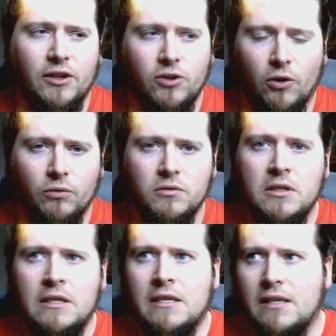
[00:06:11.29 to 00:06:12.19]
I don't
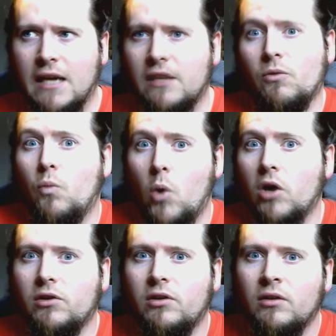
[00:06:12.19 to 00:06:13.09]
get to
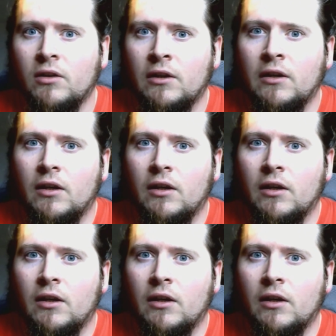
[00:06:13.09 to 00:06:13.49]
watch.